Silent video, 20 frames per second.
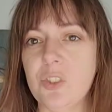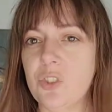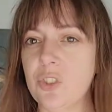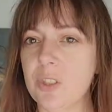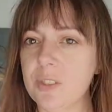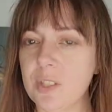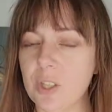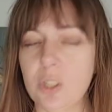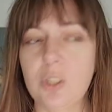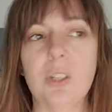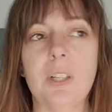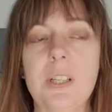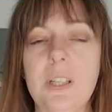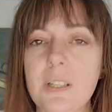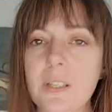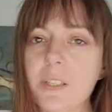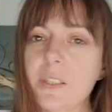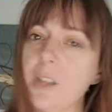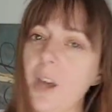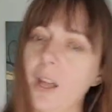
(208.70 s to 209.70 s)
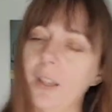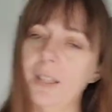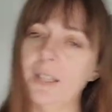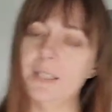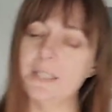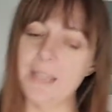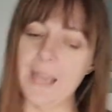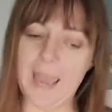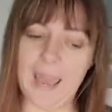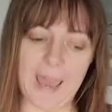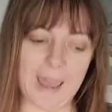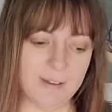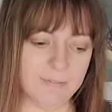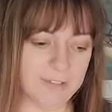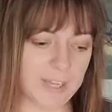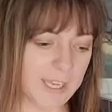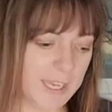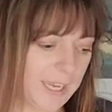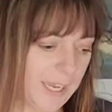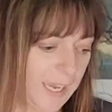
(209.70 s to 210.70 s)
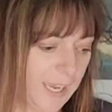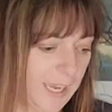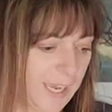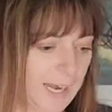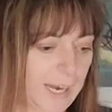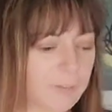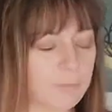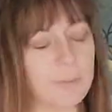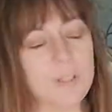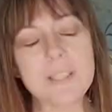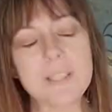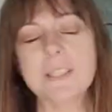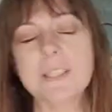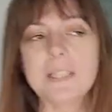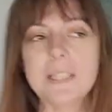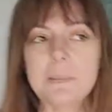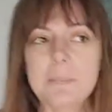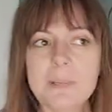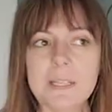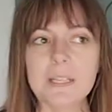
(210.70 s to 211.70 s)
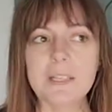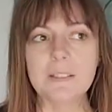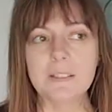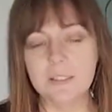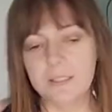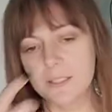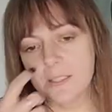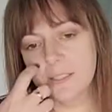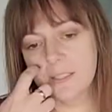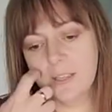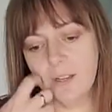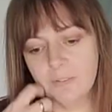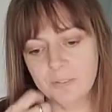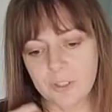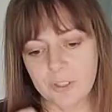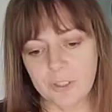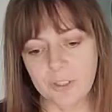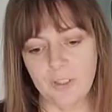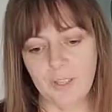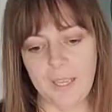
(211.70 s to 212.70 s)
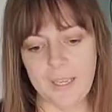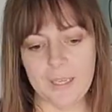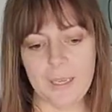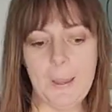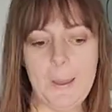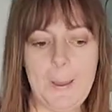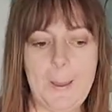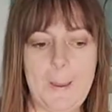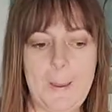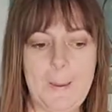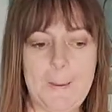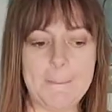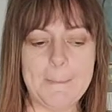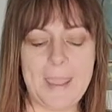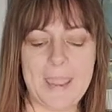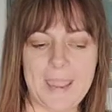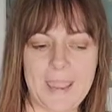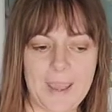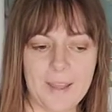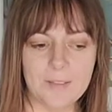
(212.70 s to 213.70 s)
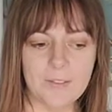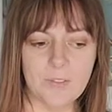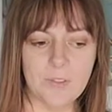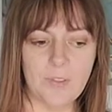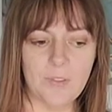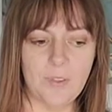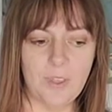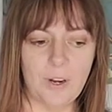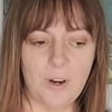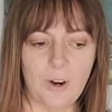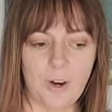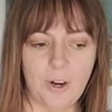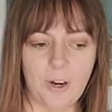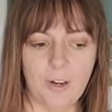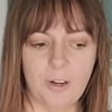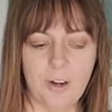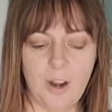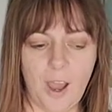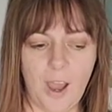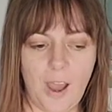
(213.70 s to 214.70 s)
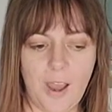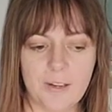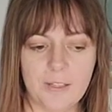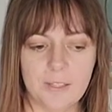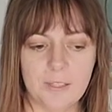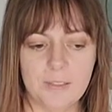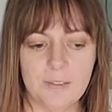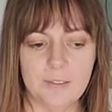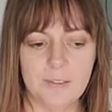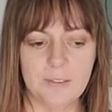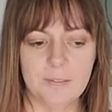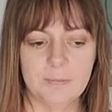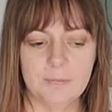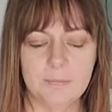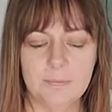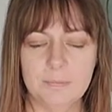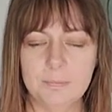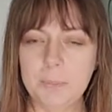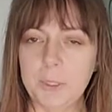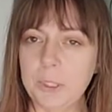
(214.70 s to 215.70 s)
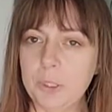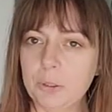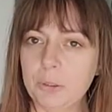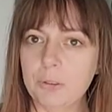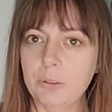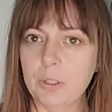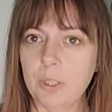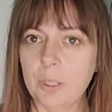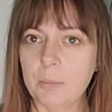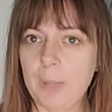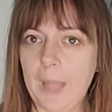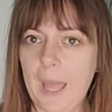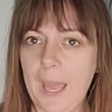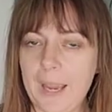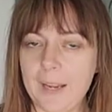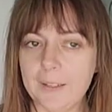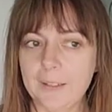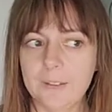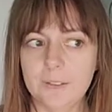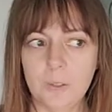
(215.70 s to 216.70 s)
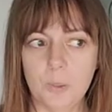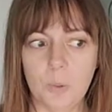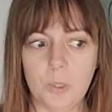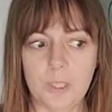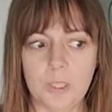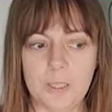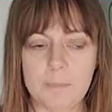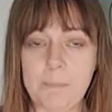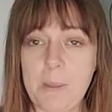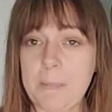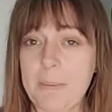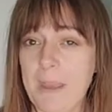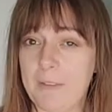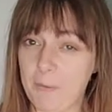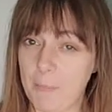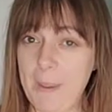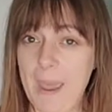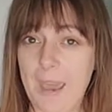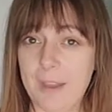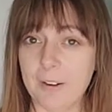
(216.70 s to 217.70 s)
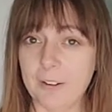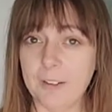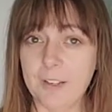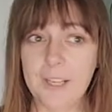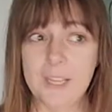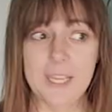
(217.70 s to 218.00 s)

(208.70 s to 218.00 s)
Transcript: just a good solid to have. And I've recently begun to discover like pants that are not blue or black or maybe have a pattern